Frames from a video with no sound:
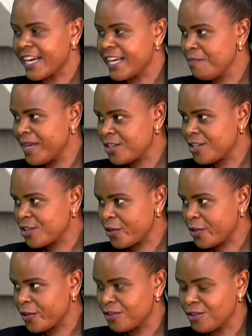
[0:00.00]
Mental
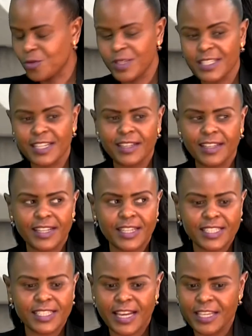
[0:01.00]
Health on Twitter,
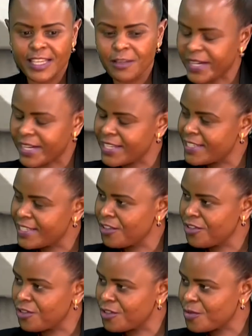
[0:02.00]
at Nai Parenting
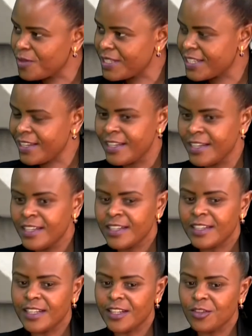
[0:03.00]
on Twitter,
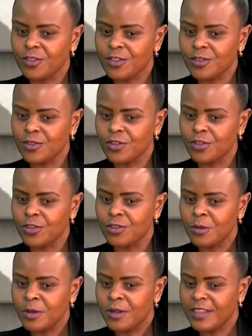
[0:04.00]
and also
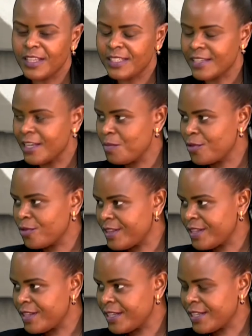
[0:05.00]
the same on
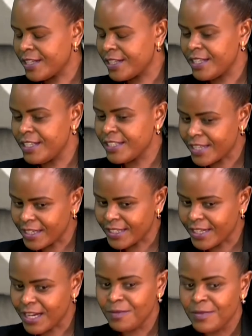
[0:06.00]
the
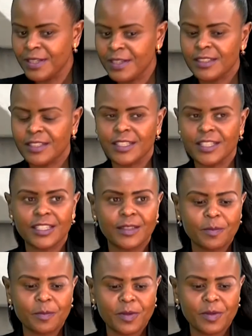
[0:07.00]
Instagram.
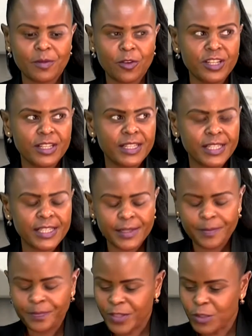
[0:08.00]

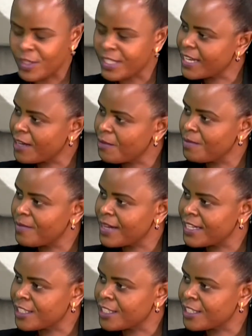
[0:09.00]
On Twitter, I'm at